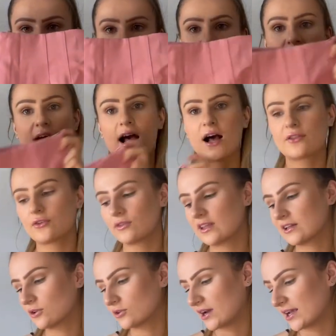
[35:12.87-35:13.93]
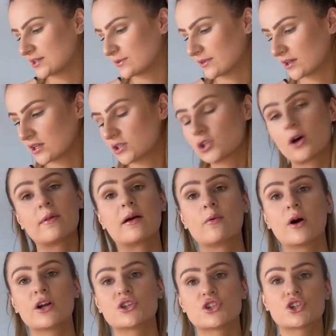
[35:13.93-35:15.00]
I thought they'd look nice with like a top like
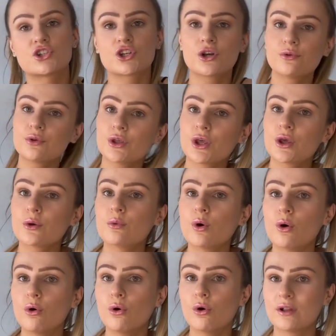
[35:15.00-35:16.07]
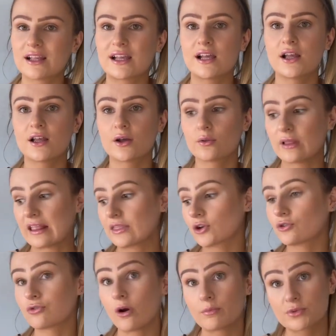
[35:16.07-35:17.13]
what to show you or like, a, like the
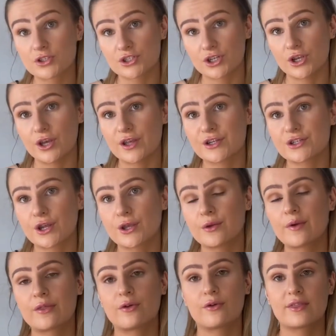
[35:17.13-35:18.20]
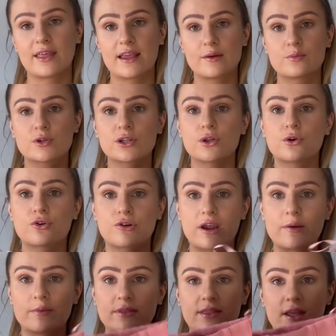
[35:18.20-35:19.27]
cropped shirt I showing you. I thought they would look great
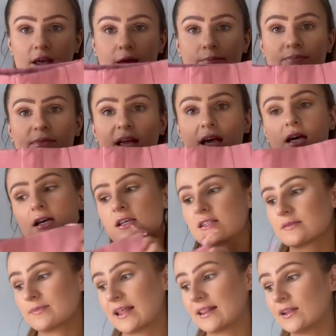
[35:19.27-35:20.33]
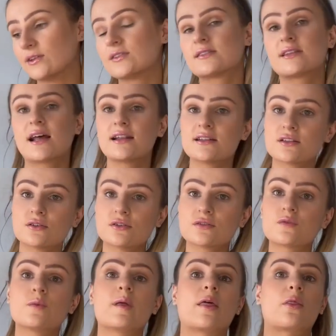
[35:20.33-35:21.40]
with them some like little sandals from
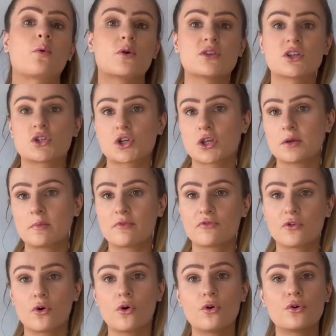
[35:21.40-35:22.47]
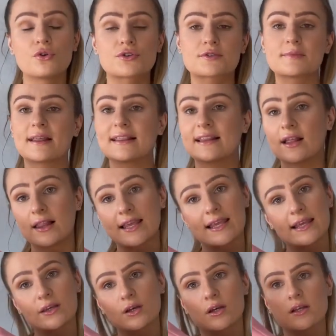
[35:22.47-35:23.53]
like the ones I've shown you before or some like little
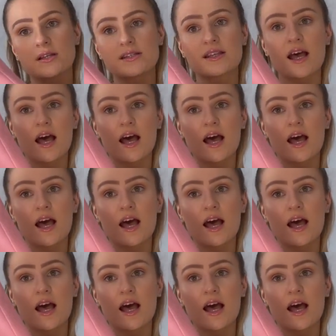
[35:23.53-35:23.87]
heels.